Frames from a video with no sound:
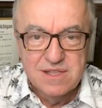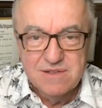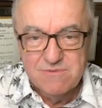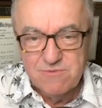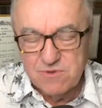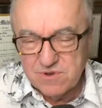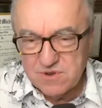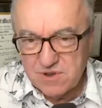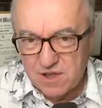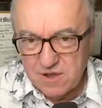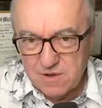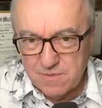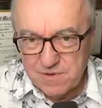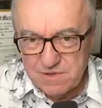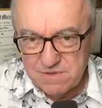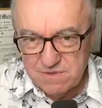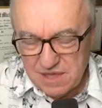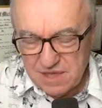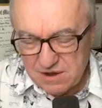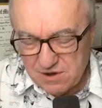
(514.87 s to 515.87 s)
We'll talk about
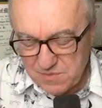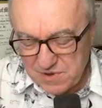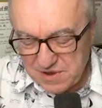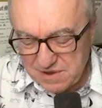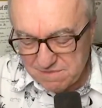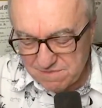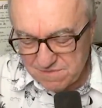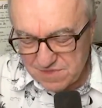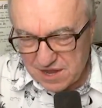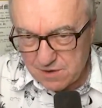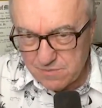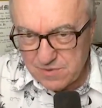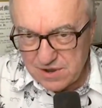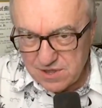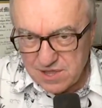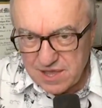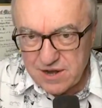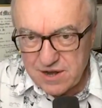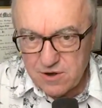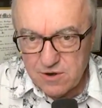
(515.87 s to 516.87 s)
that'll be
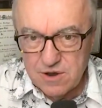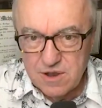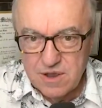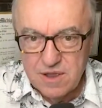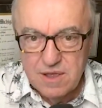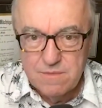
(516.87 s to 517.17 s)
later,